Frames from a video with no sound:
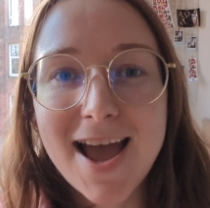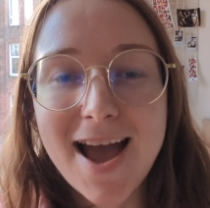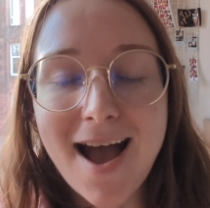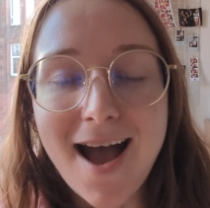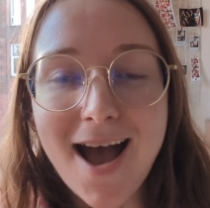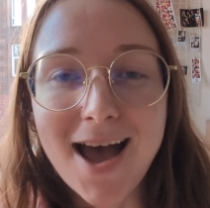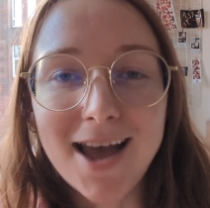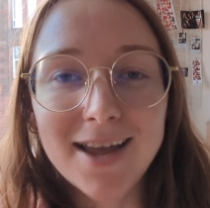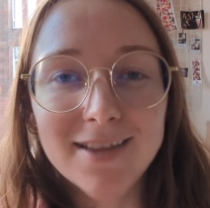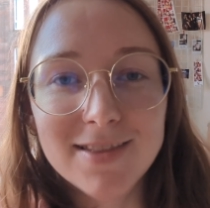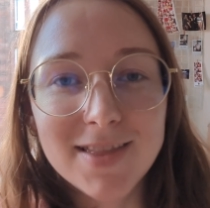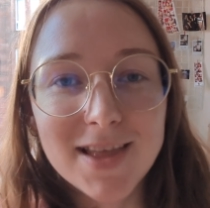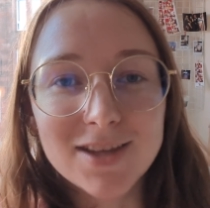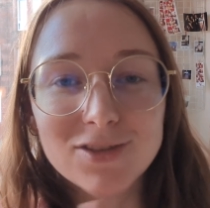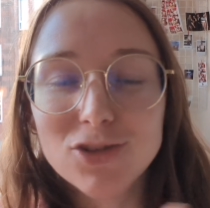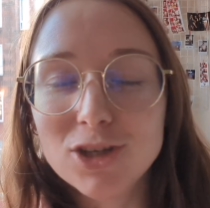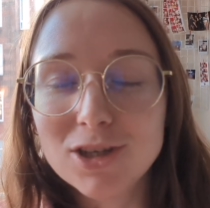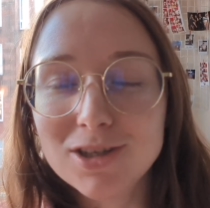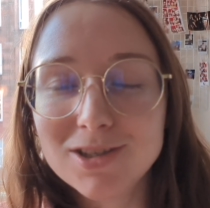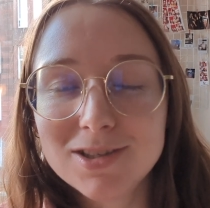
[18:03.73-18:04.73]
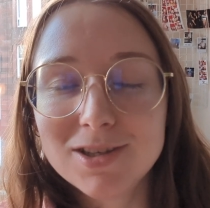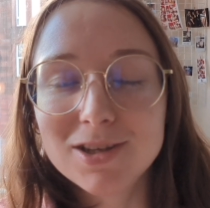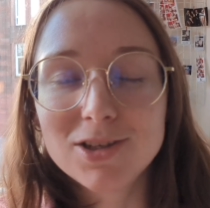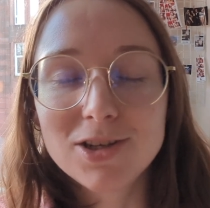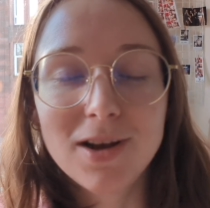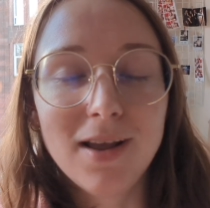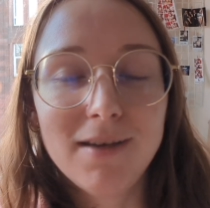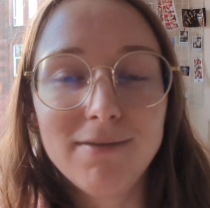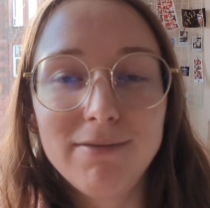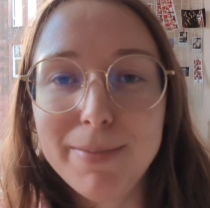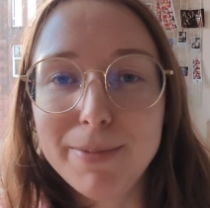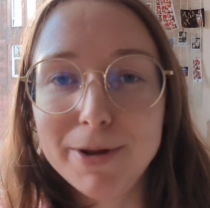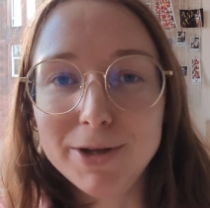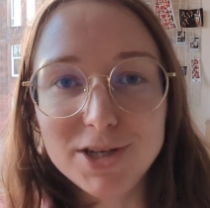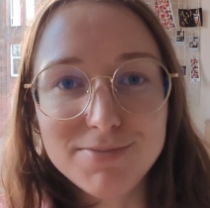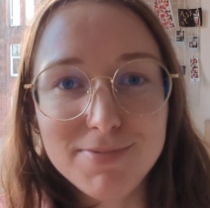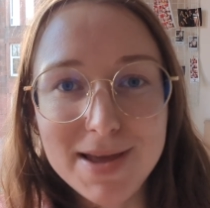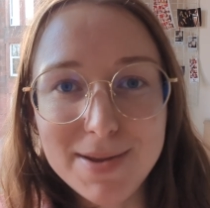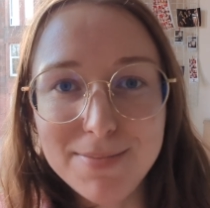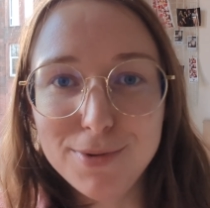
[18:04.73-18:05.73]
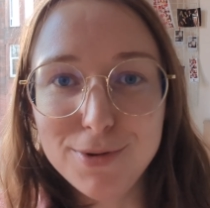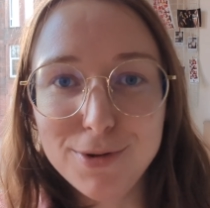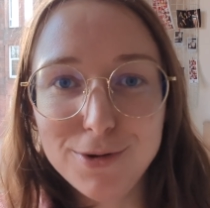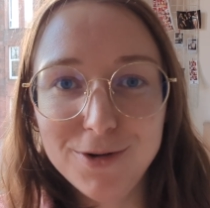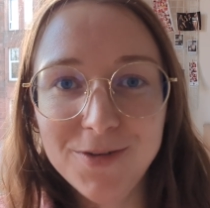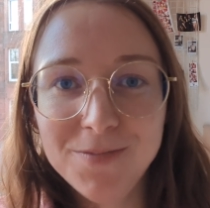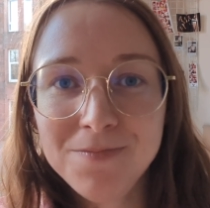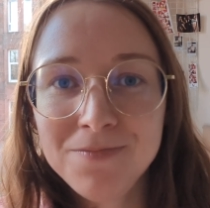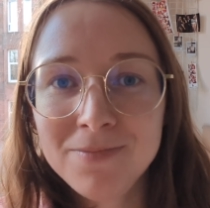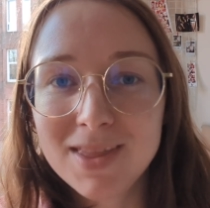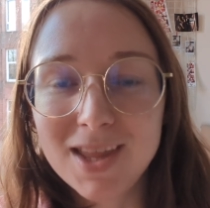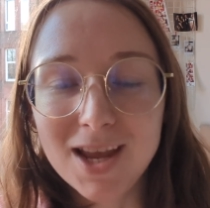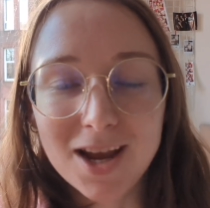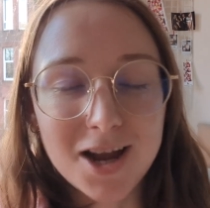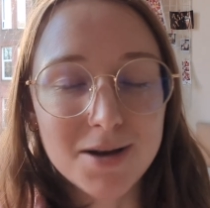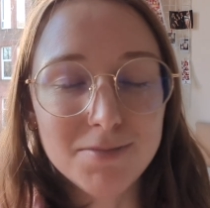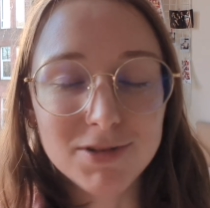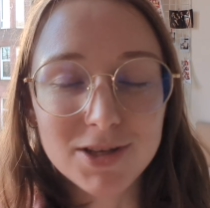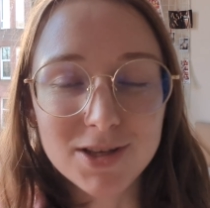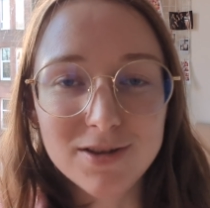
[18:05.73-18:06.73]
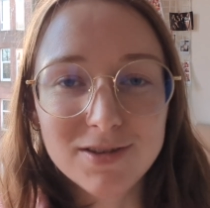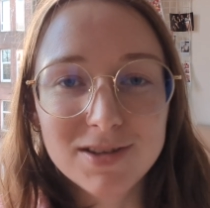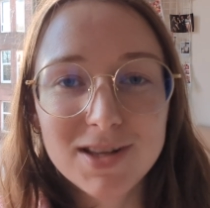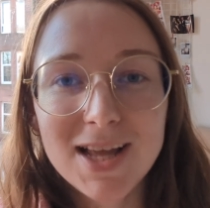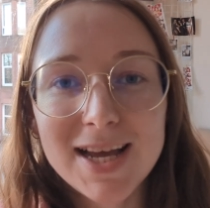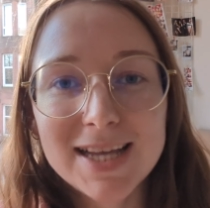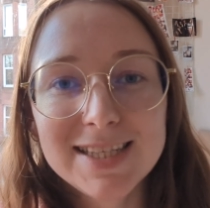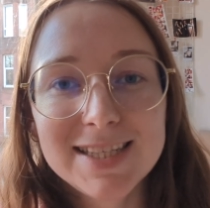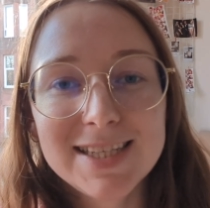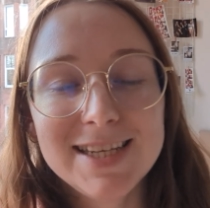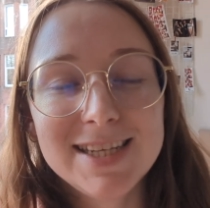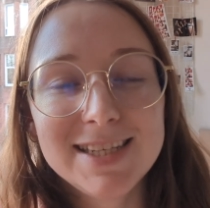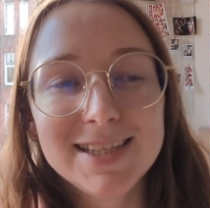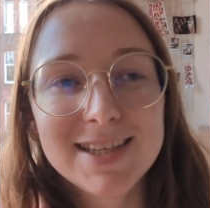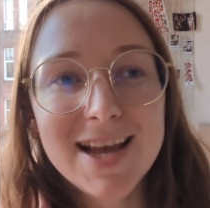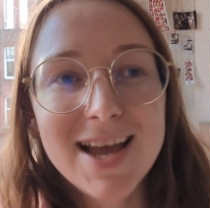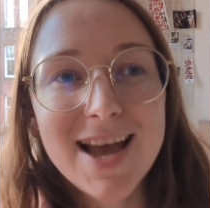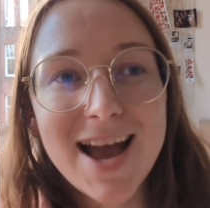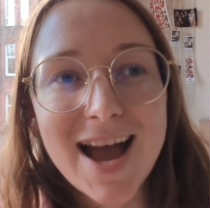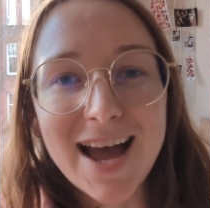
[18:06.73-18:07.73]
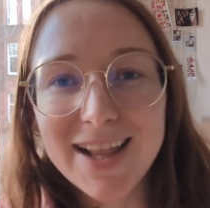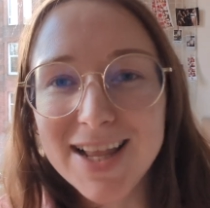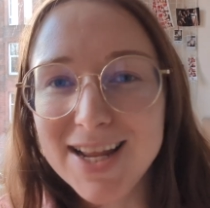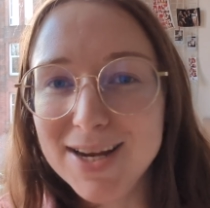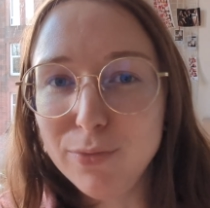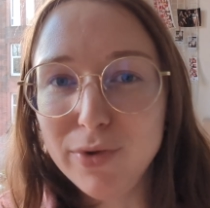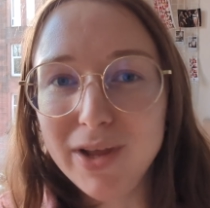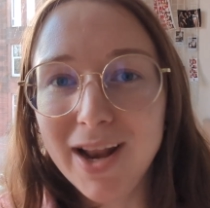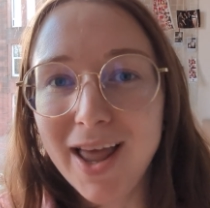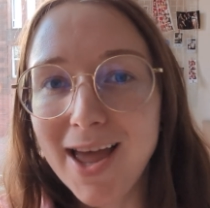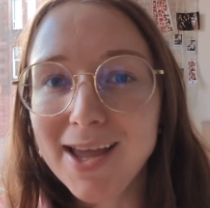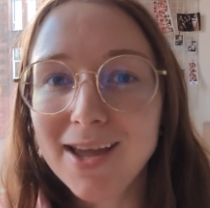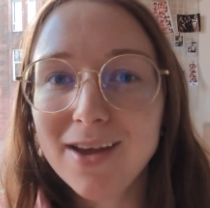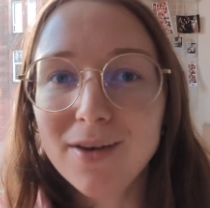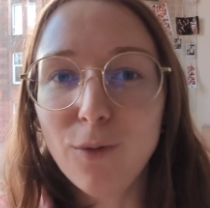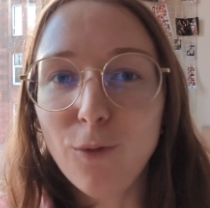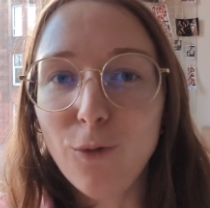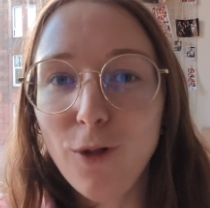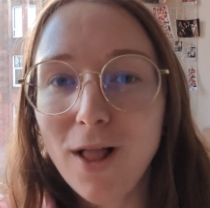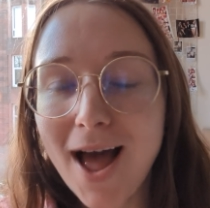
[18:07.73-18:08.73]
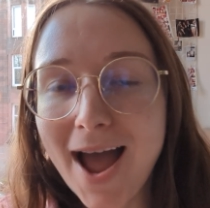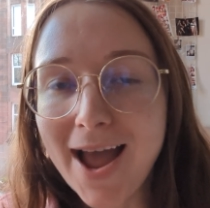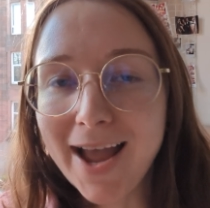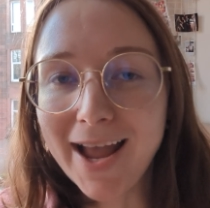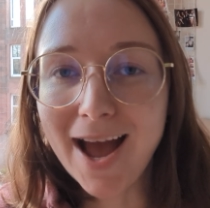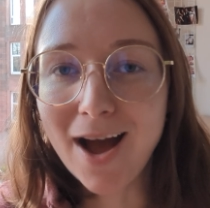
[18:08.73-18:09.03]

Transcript: And there's just such a lovely bunch of people that come to those classes, and then we like all hang